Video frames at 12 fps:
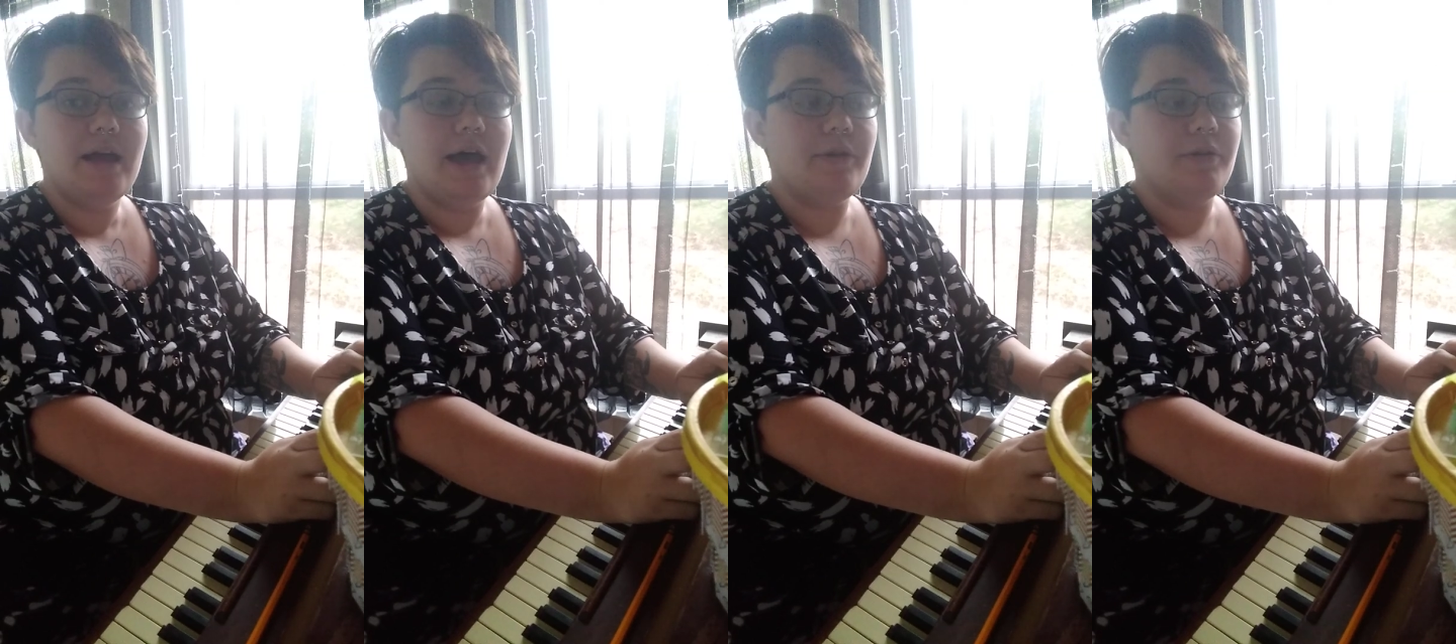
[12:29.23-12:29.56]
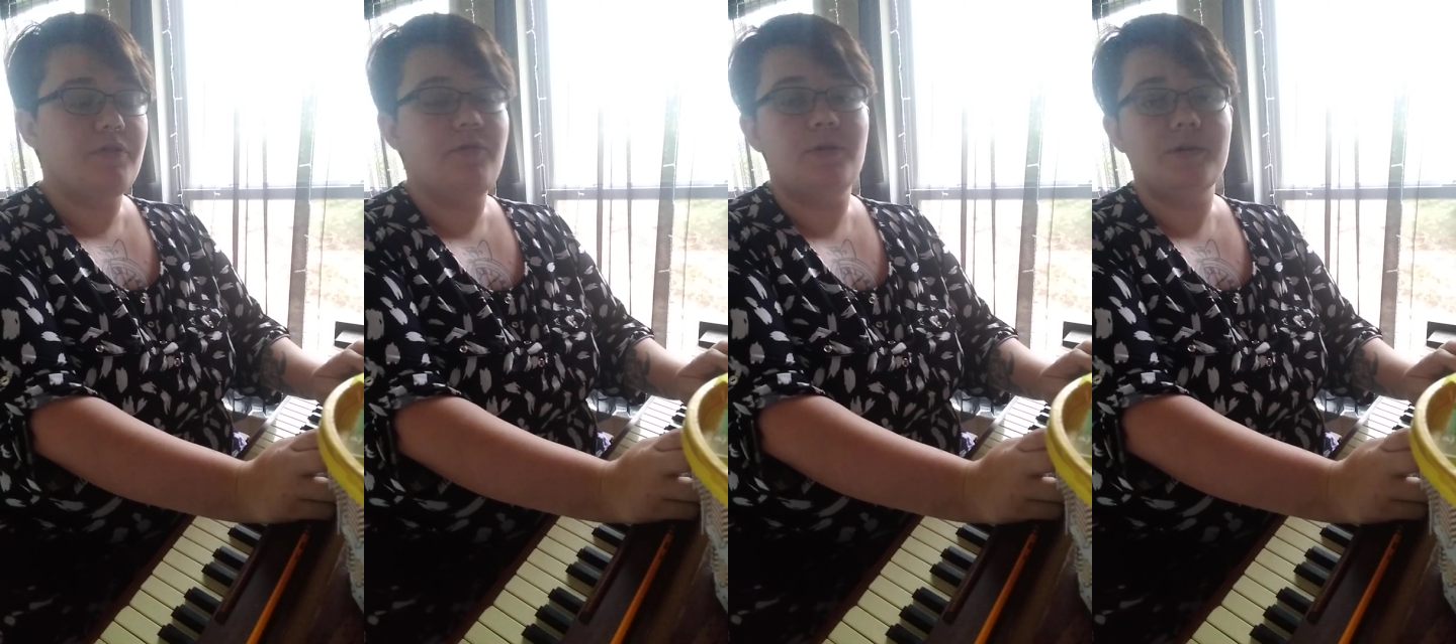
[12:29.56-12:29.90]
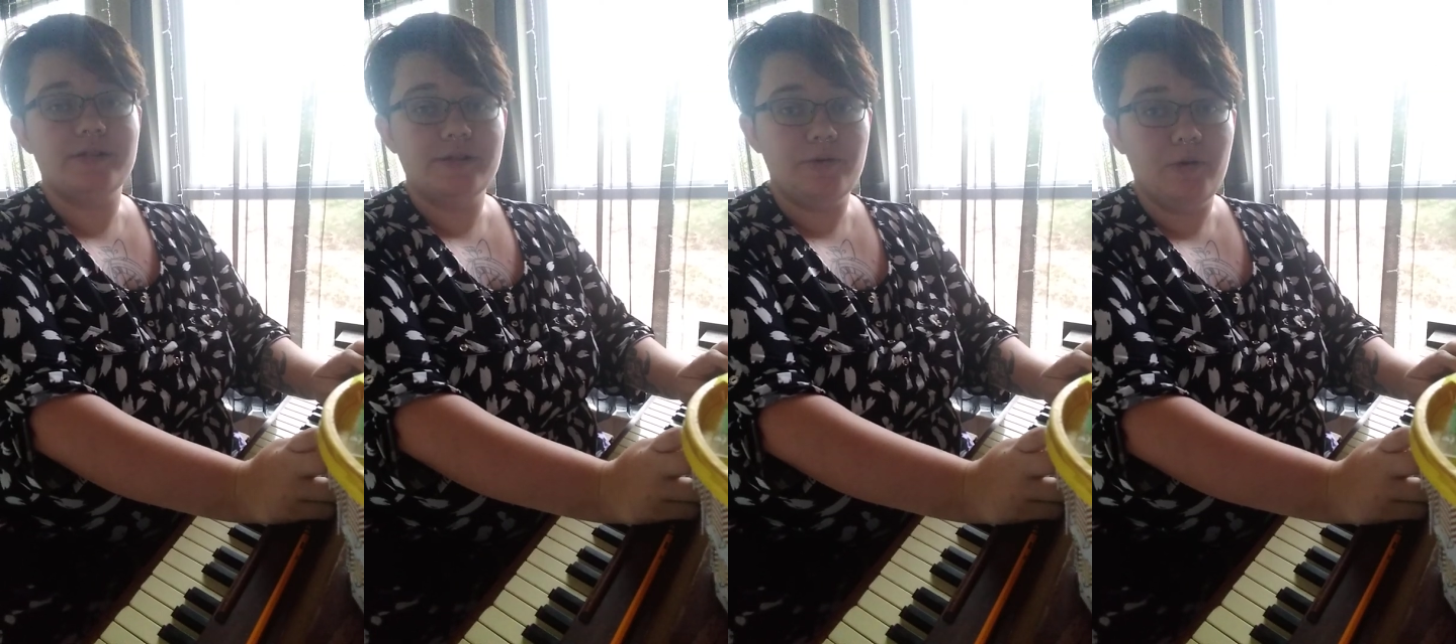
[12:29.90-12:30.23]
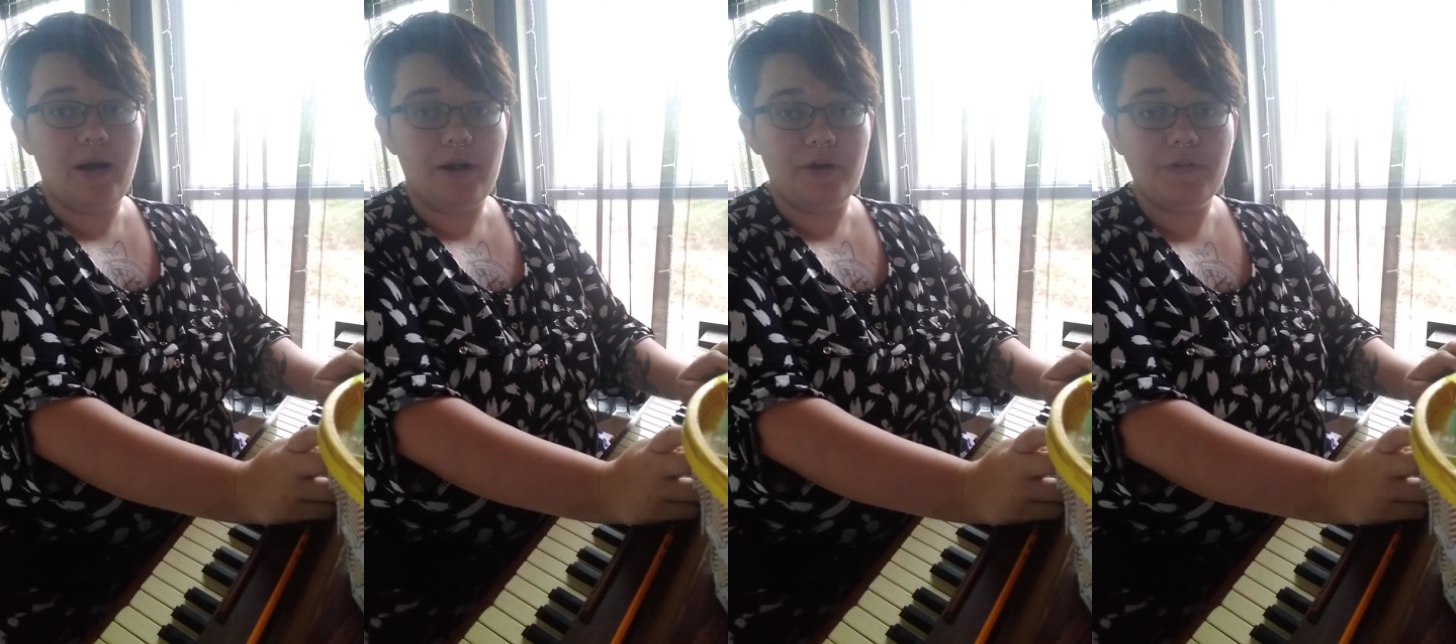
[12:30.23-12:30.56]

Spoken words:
I look forward to our